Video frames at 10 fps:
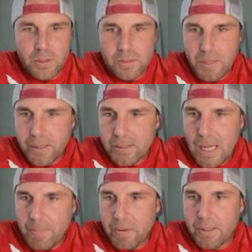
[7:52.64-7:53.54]
let's make this
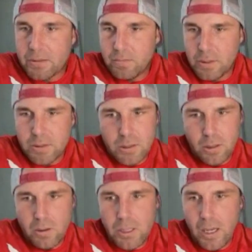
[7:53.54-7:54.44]
happen. Let's
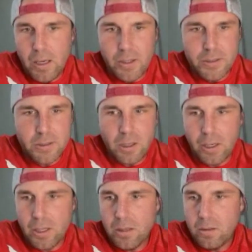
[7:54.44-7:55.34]
go. Okay, here's the
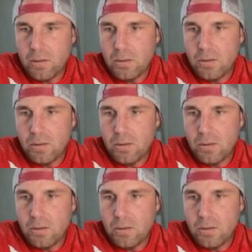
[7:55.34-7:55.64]
target.